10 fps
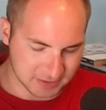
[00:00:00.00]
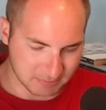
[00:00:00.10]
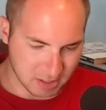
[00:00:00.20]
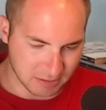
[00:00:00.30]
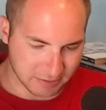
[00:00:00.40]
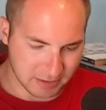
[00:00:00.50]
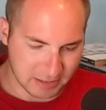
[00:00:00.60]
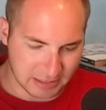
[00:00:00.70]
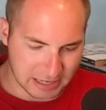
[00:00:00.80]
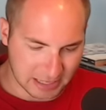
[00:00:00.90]
month.
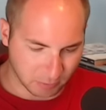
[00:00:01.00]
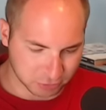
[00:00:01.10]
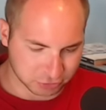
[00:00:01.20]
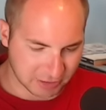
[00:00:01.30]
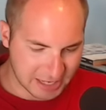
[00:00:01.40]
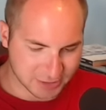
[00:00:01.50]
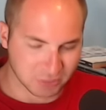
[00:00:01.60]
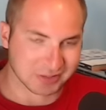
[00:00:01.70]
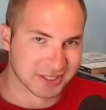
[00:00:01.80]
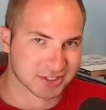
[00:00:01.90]
I will try to
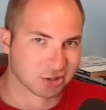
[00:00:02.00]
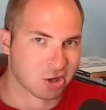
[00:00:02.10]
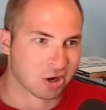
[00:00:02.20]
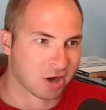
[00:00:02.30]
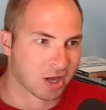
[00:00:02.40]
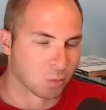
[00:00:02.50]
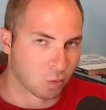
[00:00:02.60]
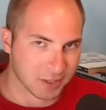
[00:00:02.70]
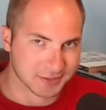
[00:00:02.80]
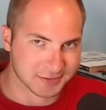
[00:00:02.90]
at least log on
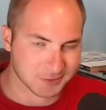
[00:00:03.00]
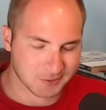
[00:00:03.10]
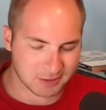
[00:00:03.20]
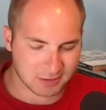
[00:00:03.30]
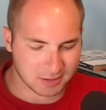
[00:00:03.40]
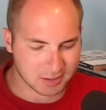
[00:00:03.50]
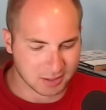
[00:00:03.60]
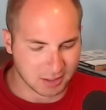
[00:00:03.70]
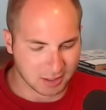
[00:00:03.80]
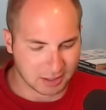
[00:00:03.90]
once.
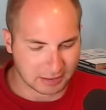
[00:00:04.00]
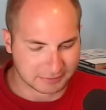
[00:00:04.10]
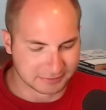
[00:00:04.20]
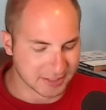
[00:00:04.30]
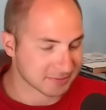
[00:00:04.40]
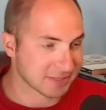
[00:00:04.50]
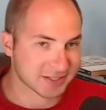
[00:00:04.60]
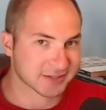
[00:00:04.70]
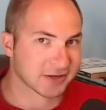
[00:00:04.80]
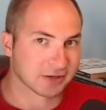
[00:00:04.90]
Doesn't
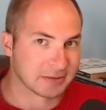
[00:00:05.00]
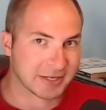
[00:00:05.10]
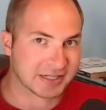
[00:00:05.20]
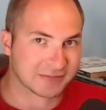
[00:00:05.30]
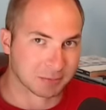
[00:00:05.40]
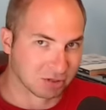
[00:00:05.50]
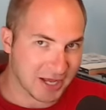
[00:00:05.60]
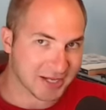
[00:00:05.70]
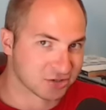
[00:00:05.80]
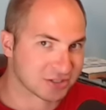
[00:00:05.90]
necessarily mean you have to play,
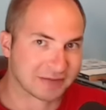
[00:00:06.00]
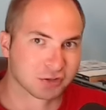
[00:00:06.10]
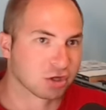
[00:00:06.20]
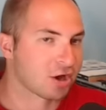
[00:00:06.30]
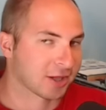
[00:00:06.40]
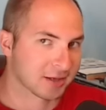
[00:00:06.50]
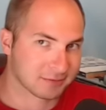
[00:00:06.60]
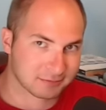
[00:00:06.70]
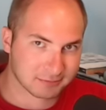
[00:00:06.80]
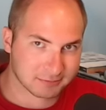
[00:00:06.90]
you just have to log in.
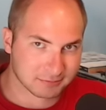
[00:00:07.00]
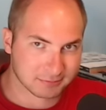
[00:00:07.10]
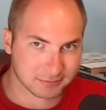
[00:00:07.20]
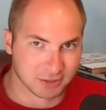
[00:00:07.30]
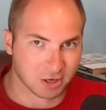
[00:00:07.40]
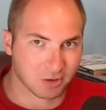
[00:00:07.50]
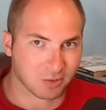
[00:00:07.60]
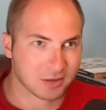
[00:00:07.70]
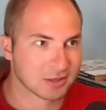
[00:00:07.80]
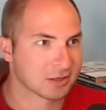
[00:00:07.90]
So
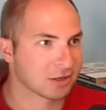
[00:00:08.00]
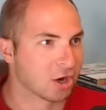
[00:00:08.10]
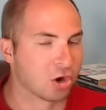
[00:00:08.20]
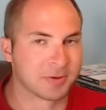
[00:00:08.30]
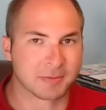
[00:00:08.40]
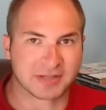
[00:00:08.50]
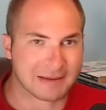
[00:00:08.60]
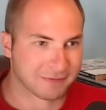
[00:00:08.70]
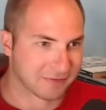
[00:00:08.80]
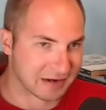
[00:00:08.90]
open up the
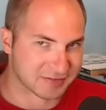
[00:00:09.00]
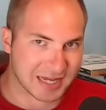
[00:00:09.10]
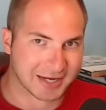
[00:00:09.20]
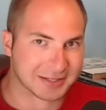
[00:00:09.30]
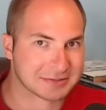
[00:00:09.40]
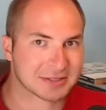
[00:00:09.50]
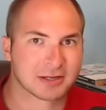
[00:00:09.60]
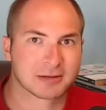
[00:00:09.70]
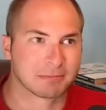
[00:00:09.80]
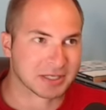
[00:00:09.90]
app for 5 seconds,
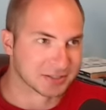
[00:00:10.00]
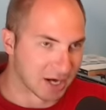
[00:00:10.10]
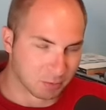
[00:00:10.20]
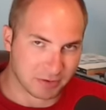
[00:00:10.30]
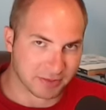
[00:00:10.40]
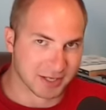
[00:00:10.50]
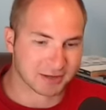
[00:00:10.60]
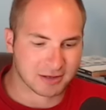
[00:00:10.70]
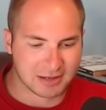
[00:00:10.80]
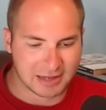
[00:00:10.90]
be done with it,
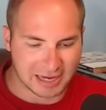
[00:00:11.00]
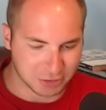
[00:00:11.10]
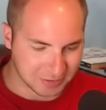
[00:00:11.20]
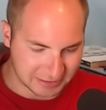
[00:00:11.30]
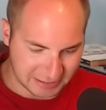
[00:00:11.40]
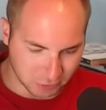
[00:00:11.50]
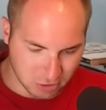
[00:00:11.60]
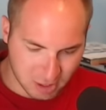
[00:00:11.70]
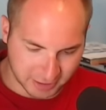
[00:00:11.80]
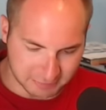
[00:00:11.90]
and you can get the
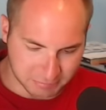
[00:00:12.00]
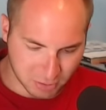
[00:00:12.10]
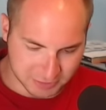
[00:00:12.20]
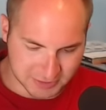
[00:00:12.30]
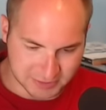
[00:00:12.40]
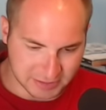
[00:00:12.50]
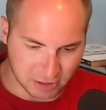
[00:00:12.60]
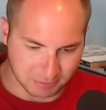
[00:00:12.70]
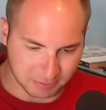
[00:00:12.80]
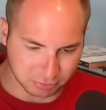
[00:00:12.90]
login bonuses and
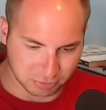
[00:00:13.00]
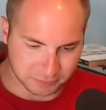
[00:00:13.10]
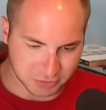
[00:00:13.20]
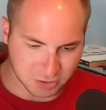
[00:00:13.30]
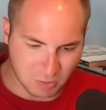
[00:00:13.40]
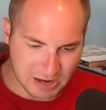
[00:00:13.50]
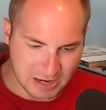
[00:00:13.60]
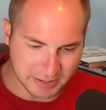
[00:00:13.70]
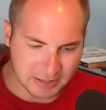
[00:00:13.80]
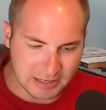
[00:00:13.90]
help improve your
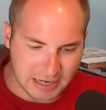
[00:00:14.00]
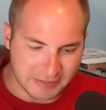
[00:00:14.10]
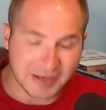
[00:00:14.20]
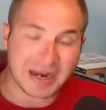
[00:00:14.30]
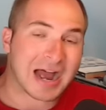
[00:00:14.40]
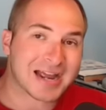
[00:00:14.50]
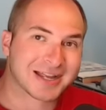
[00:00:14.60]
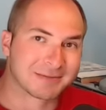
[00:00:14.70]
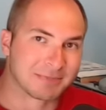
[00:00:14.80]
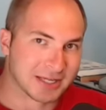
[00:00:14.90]
squad. And then I
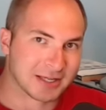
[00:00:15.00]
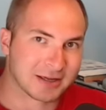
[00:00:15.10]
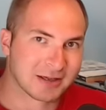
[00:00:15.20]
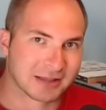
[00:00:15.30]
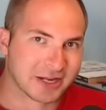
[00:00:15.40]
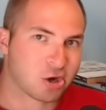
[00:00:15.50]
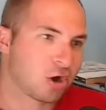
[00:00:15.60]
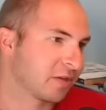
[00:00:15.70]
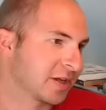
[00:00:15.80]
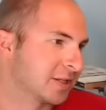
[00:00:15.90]
can be like
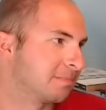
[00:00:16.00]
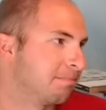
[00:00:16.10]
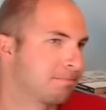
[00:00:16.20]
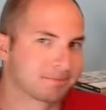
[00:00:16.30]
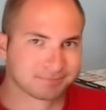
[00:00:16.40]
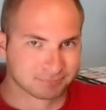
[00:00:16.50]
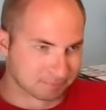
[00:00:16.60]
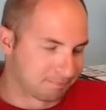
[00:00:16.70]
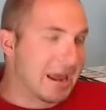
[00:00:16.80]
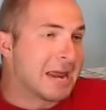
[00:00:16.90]
all these
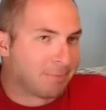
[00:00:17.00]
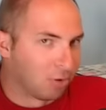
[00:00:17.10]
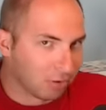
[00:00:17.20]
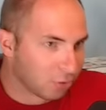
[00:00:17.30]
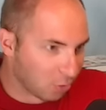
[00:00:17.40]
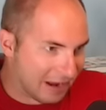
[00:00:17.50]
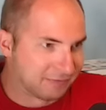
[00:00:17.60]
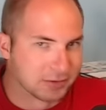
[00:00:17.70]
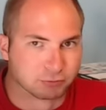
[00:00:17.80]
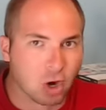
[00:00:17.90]
people who have
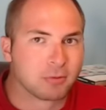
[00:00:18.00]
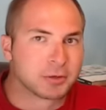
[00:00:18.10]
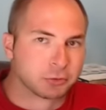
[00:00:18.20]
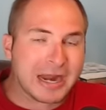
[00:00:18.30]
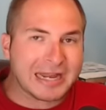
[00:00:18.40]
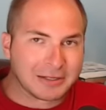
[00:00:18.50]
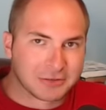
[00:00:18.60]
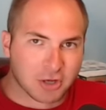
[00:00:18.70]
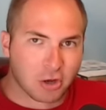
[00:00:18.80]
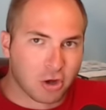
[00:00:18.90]
the Roman
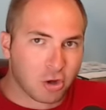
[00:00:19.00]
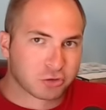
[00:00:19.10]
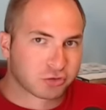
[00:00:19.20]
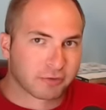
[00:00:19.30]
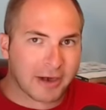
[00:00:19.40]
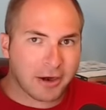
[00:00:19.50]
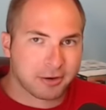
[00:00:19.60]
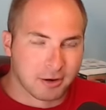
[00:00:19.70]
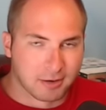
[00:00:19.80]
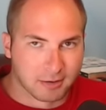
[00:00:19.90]
Reigns ultra rare
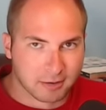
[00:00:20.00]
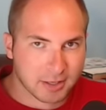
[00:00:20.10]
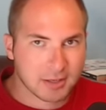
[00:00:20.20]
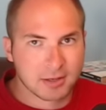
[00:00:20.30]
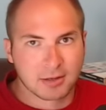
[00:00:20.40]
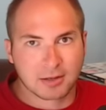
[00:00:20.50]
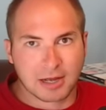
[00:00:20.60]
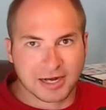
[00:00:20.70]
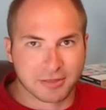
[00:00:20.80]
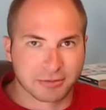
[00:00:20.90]
card.
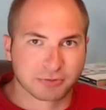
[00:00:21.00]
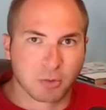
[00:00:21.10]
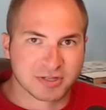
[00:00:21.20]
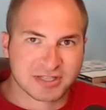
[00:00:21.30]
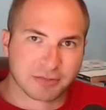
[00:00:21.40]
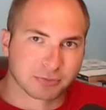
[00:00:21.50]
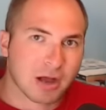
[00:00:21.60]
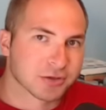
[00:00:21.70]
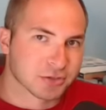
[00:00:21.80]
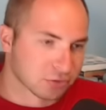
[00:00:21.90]
I can throw a Seth
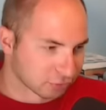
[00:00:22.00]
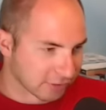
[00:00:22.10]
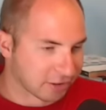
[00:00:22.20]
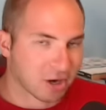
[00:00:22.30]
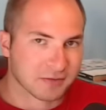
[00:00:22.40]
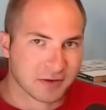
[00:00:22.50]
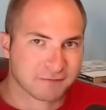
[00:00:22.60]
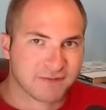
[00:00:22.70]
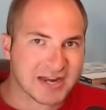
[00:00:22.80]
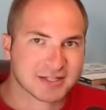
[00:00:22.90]
Rollins ultra rare card in their
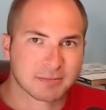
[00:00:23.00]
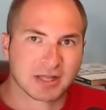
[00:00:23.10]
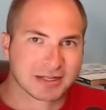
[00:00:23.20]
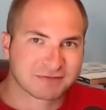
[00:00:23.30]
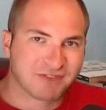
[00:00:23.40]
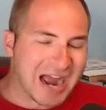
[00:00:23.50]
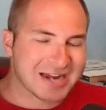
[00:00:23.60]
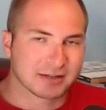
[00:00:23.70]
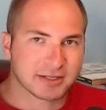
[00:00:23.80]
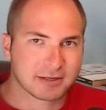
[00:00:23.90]
face and be like,
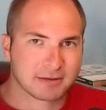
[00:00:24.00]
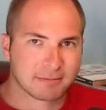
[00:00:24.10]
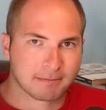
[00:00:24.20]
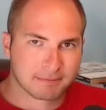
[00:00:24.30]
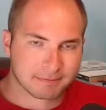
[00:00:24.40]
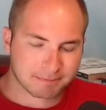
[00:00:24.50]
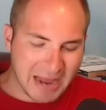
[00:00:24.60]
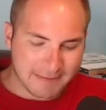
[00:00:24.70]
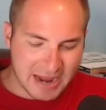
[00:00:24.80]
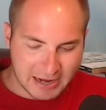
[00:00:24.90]
finally,
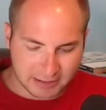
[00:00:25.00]
payback.